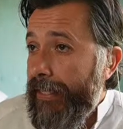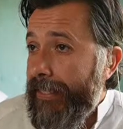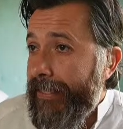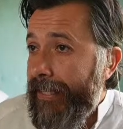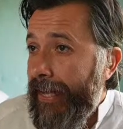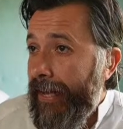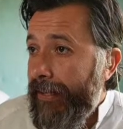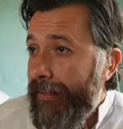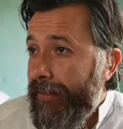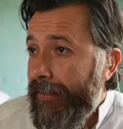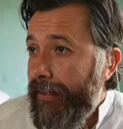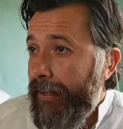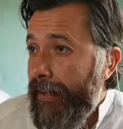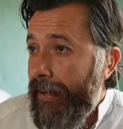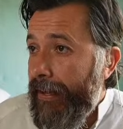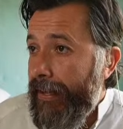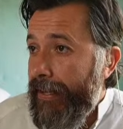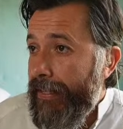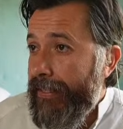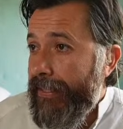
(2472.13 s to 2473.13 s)
Is that
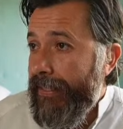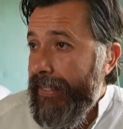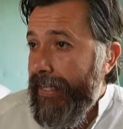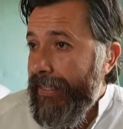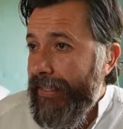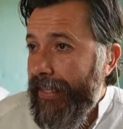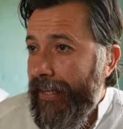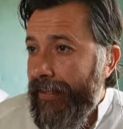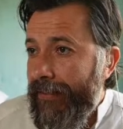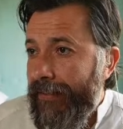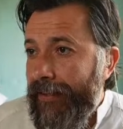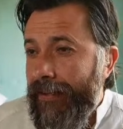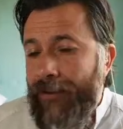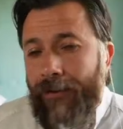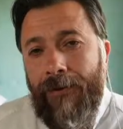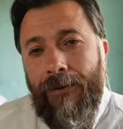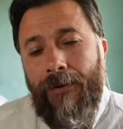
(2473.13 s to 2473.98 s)
it says that